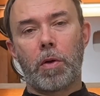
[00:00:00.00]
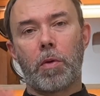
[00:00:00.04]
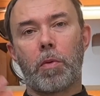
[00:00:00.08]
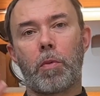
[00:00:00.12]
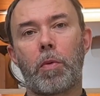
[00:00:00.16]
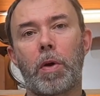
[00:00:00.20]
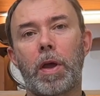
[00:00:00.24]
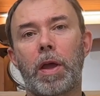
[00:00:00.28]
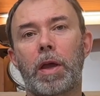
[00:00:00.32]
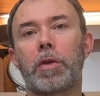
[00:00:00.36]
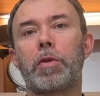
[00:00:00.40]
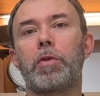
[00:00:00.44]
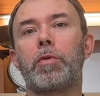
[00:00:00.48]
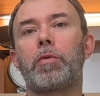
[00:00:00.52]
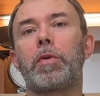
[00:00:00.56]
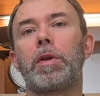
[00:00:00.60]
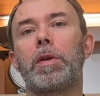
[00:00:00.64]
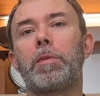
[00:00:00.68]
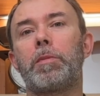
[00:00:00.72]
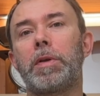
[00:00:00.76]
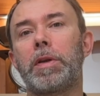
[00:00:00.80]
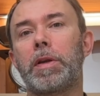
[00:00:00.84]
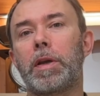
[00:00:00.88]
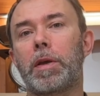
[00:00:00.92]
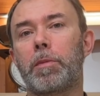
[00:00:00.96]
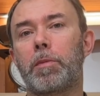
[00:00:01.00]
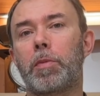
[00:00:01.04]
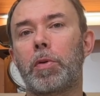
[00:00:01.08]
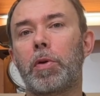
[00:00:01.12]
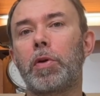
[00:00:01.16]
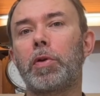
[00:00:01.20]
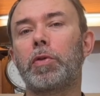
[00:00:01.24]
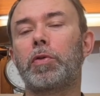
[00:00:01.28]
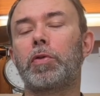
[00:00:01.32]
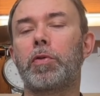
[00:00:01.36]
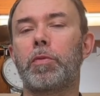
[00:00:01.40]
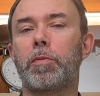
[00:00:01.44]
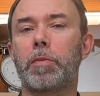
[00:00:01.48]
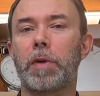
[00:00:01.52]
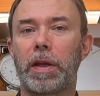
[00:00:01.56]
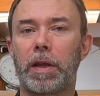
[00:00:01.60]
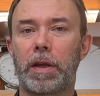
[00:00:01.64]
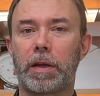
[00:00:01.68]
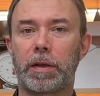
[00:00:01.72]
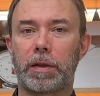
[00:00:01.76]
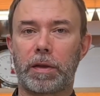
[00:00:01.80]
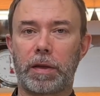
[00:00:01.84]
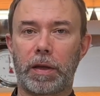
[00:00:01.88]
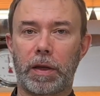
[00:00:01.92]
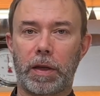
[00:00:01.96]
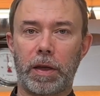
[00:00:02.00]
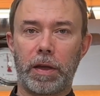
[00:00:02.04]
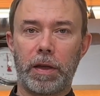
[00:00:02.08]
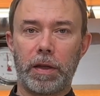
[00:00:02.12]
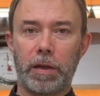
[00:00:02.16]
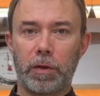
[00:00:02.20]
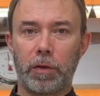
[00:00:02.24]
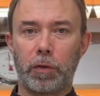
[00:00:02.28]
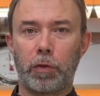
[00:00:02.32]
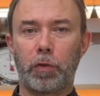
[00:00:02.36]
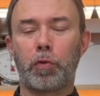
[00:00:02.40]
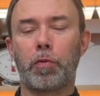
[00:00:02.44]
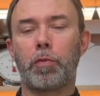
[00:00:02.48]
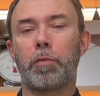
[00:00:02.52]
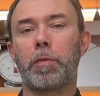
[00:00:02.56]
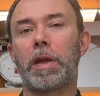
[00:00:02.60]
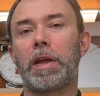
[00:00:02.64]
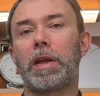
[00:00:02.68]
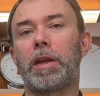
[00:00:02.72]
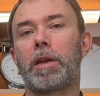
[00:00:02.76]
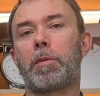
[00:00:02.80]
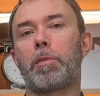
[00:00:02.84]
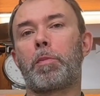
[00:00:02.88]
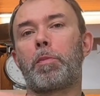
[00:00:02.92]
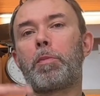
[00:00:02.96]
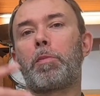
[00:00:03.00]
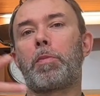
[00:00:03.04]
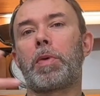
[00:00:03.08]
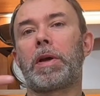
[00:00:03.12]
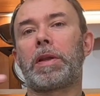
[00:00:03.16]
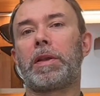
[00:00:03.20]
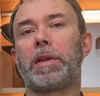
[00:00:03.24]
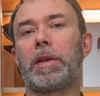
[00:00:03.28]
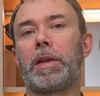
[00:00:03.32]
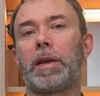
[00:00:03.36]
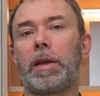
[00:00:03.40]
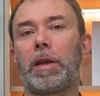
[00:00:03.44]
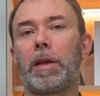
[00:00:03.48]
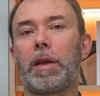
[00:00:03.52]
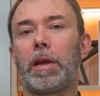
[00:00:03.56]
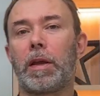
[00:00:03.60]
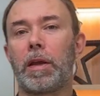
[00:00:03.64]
where you will be able to make terrine, to make pâté,